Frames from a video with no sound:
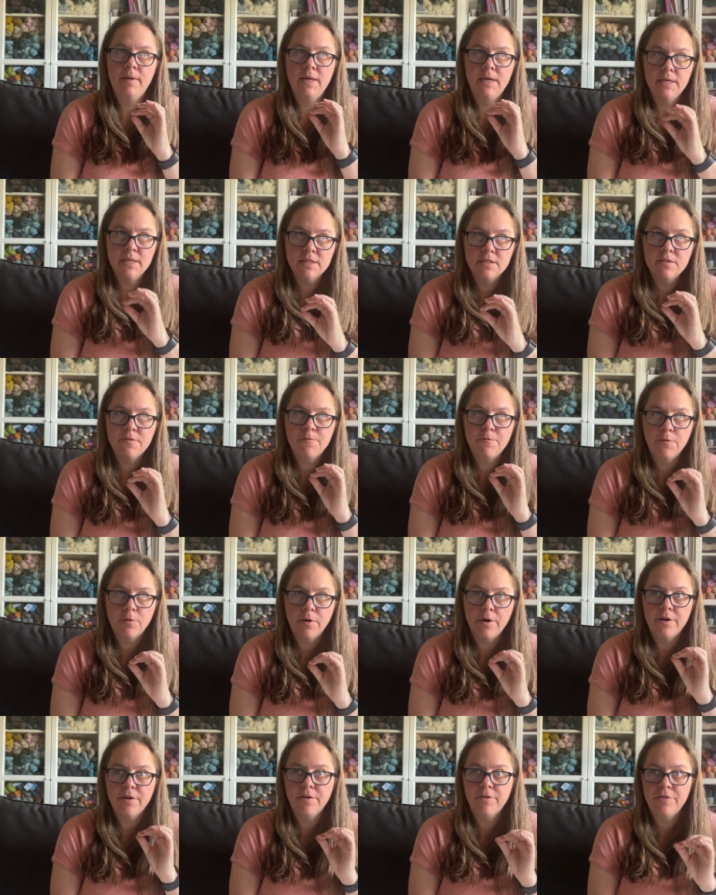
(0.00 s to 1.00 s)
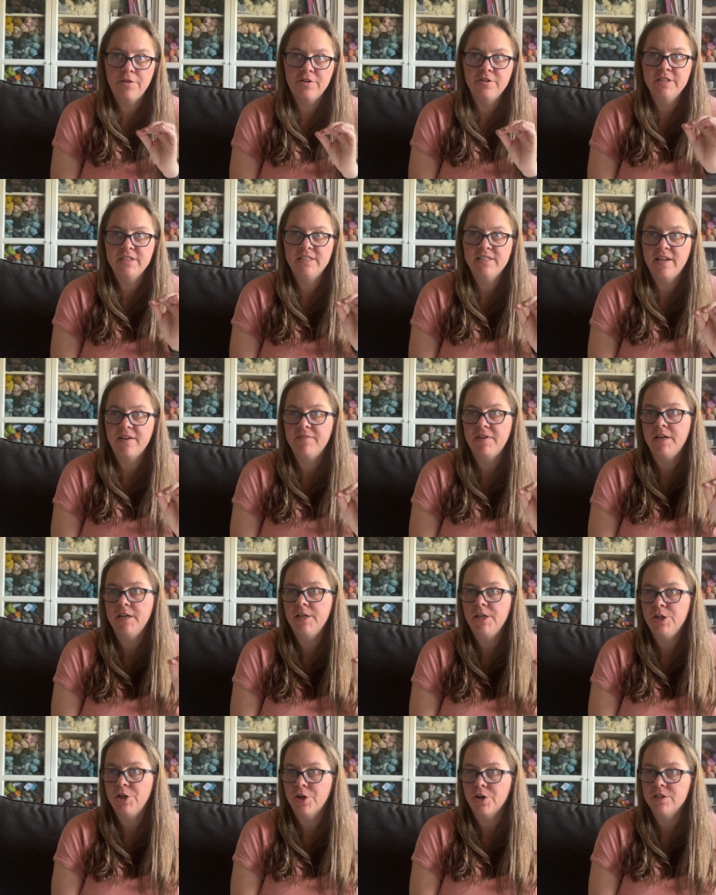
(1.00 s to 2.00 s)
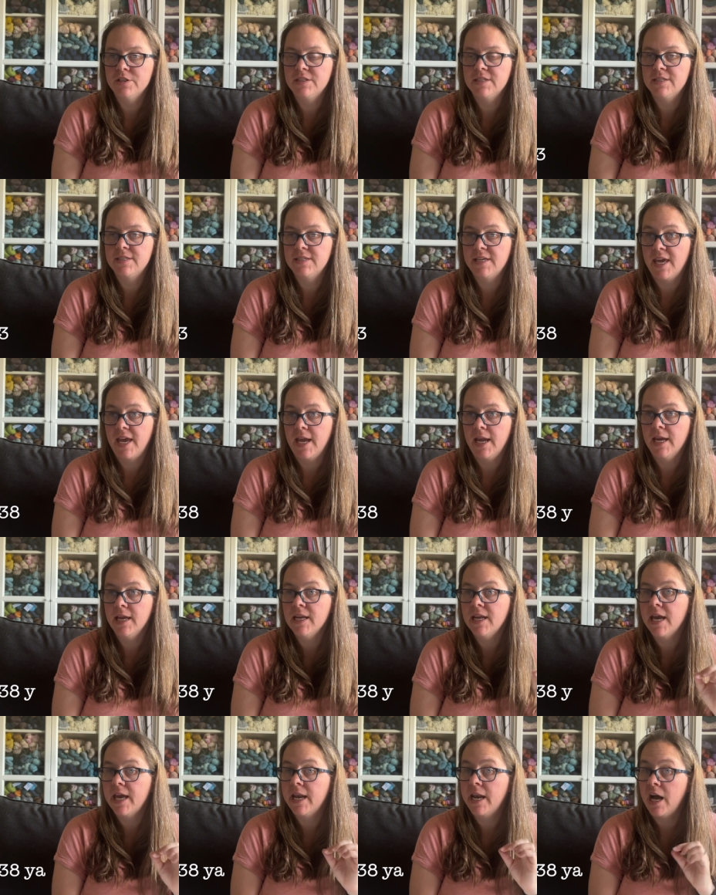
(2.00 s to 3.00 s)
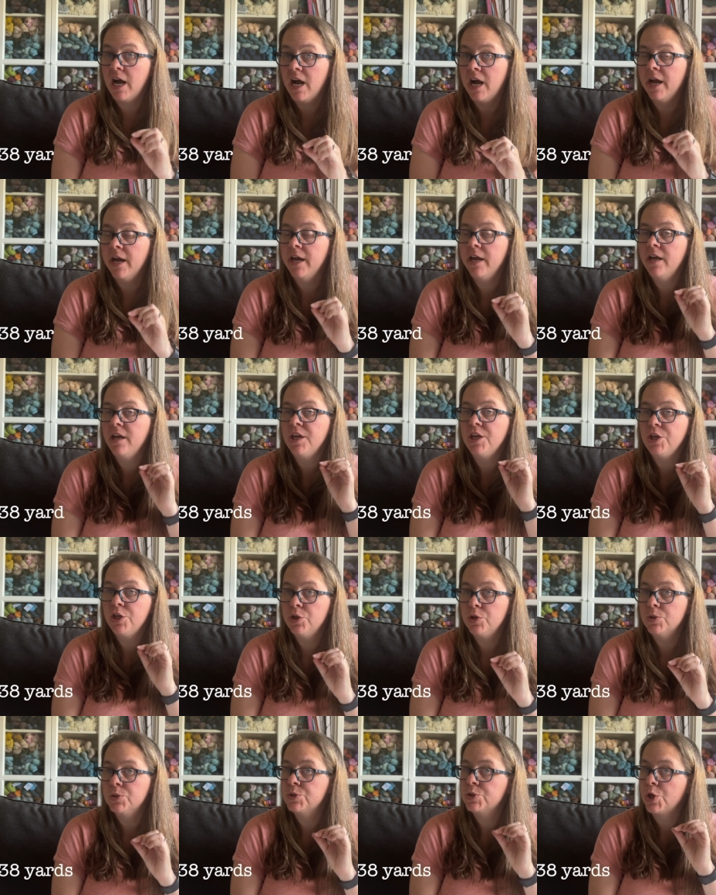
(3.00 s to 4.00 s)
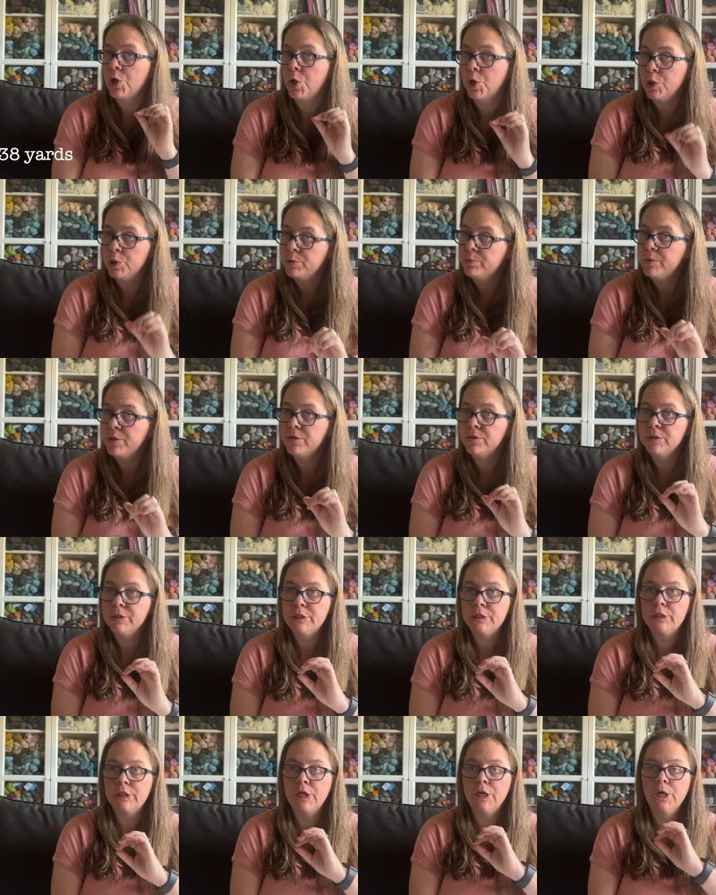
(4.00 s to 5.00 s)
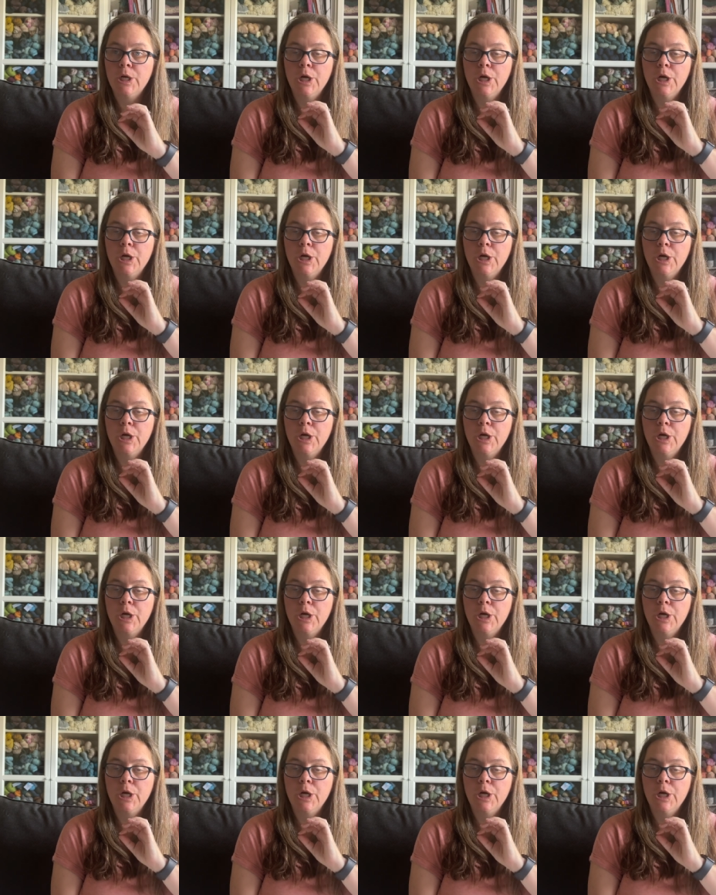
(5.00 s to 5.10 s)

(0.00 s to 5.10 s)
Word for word: is four hundred thirty-seven yards a skein, and I used almost